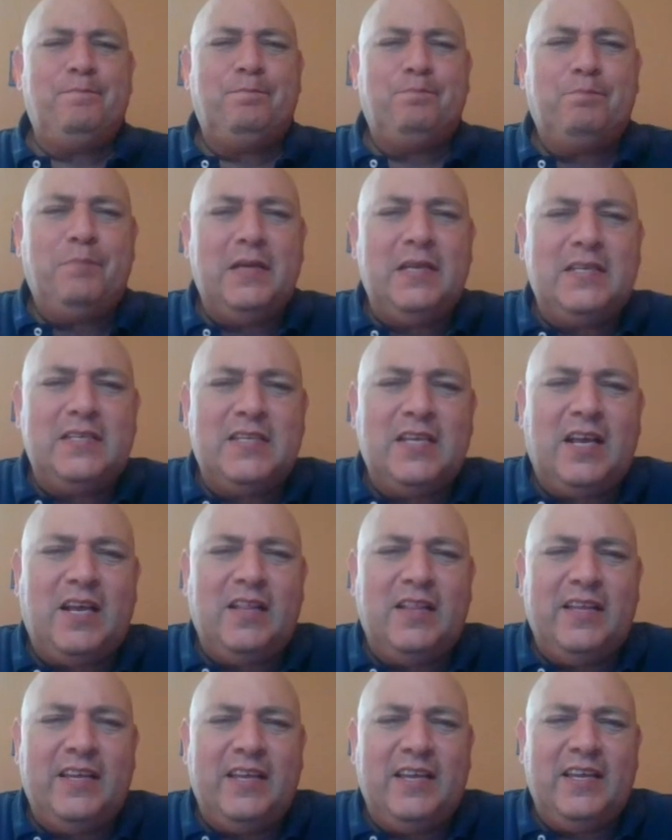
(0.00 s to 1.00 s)

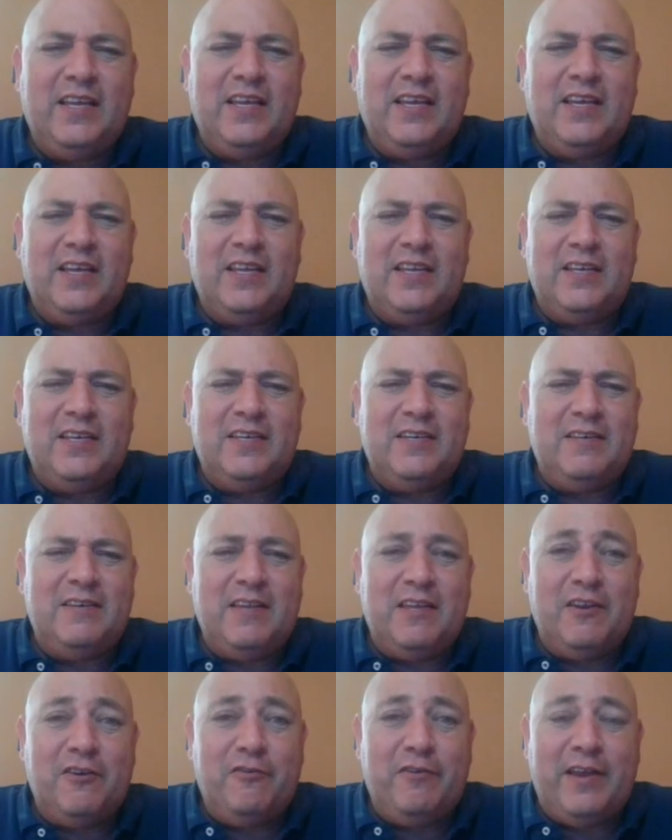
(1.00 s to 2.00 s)
basically an
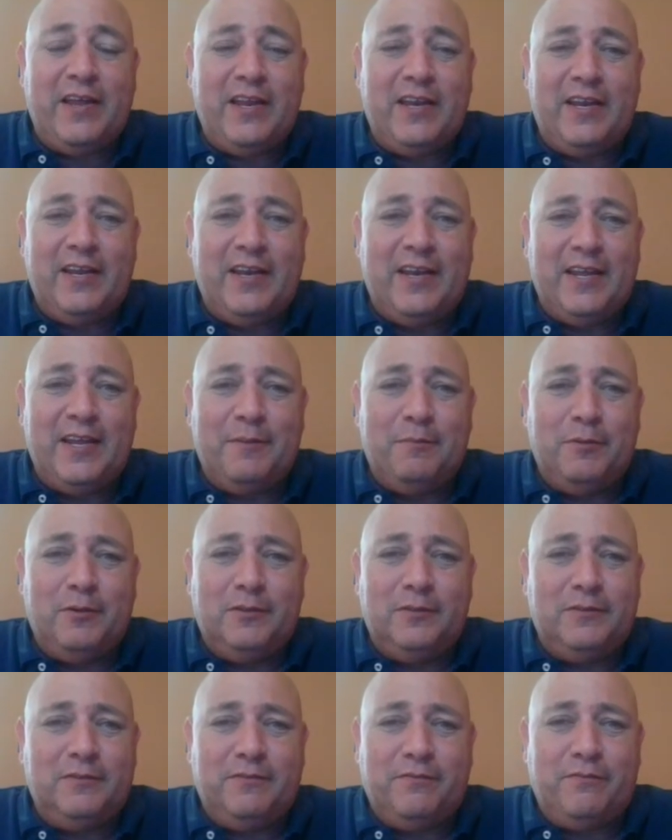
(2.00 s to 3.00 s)
internet
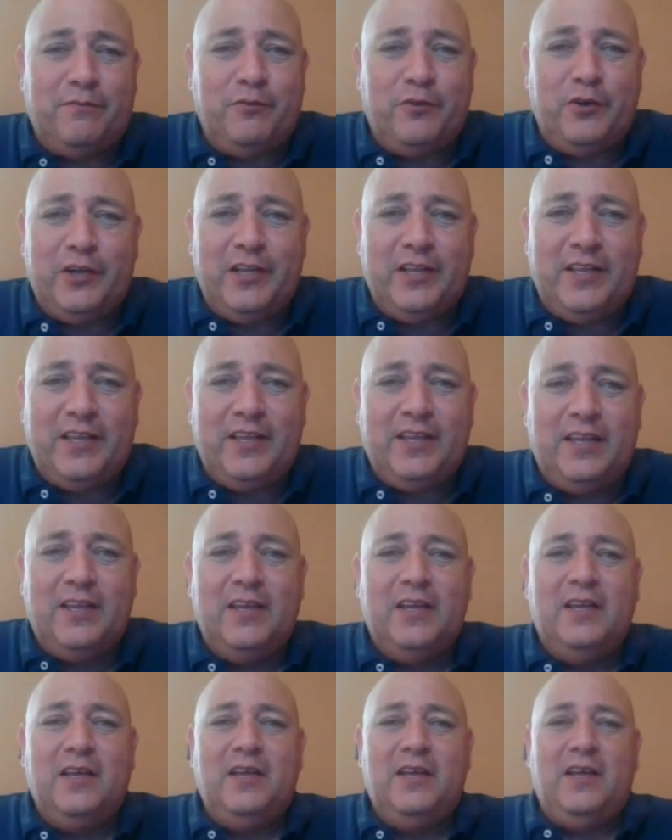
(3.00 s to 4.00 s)
enabled free
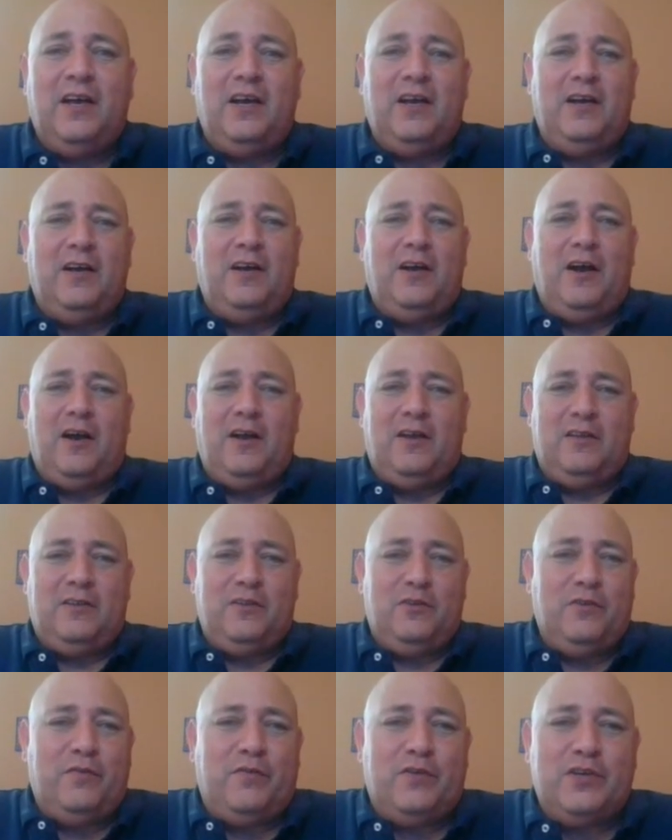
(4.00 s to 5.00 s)
uh,
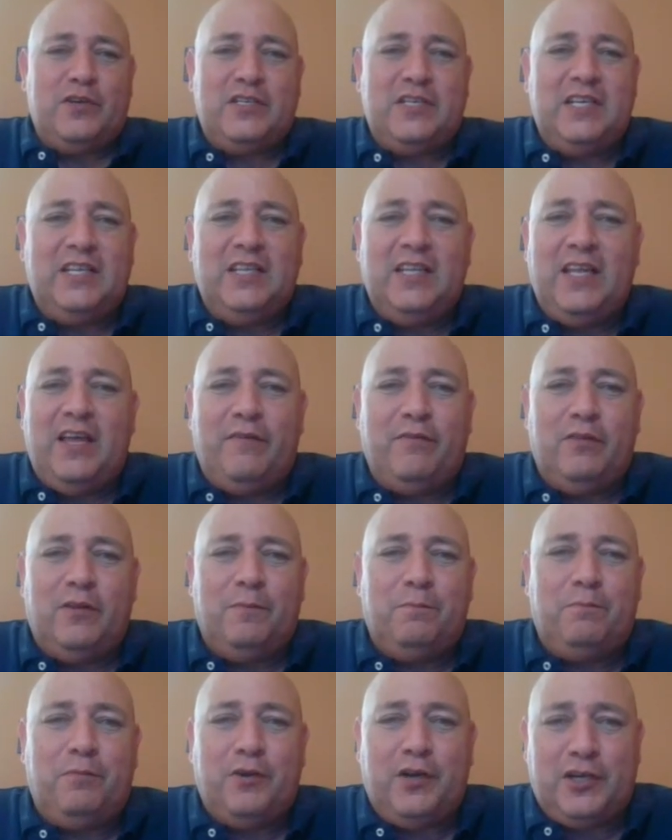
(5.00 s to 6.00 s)
university
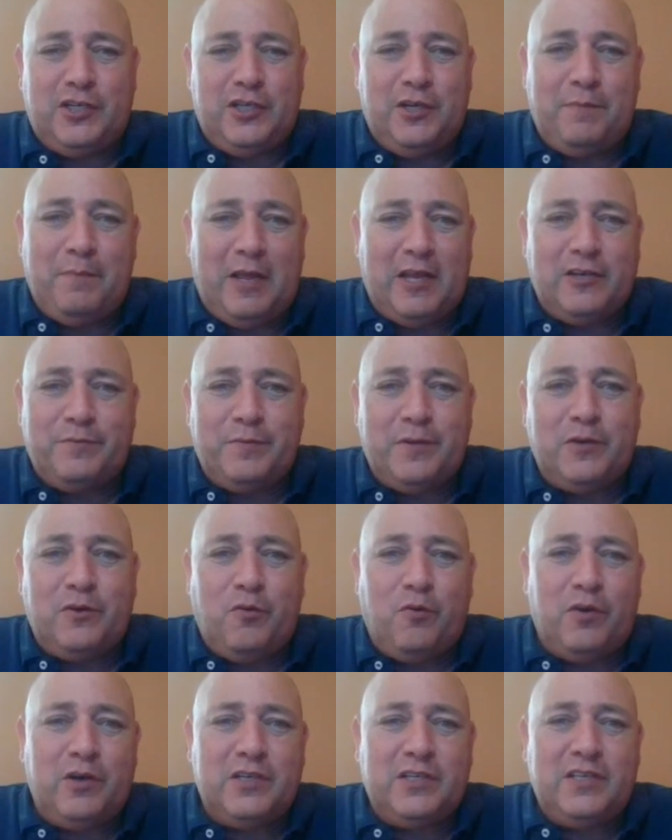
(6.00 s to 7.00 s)
level production management
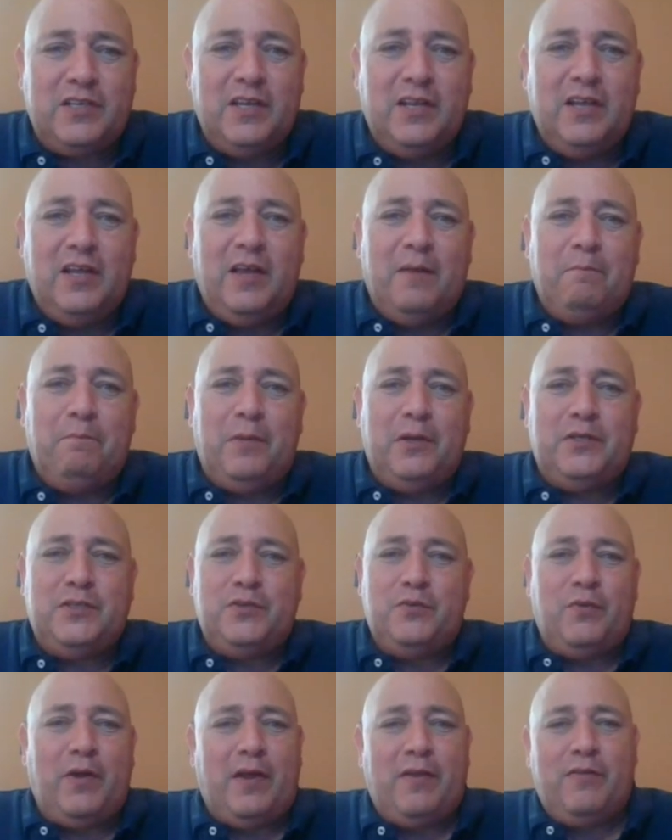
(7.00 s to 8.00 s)
course. But
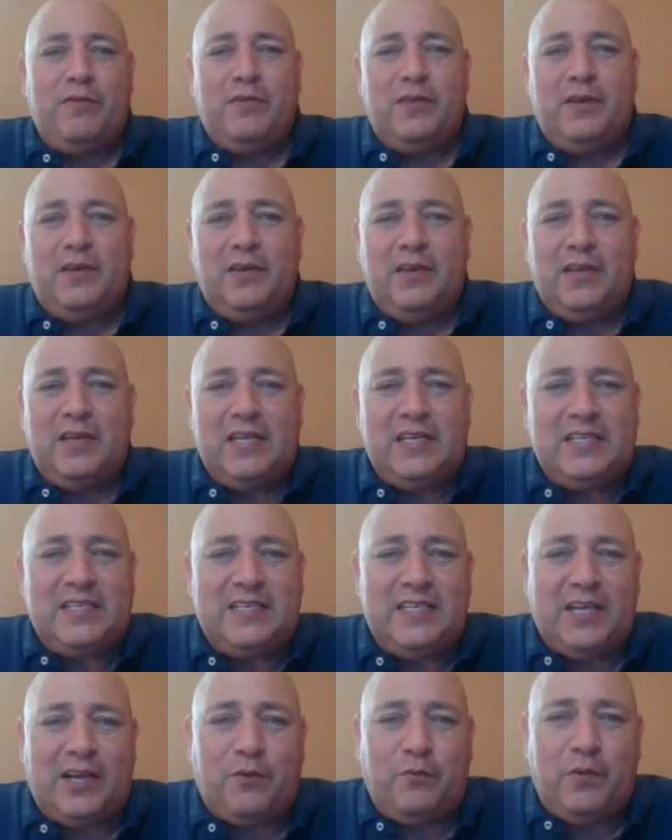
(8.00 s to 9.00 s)
rather than
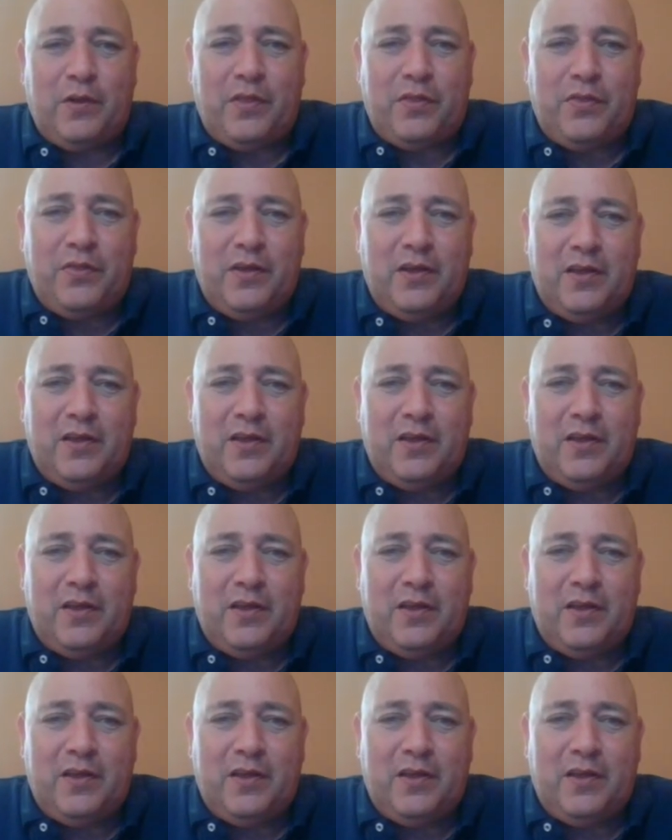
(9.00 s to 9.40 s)
stick with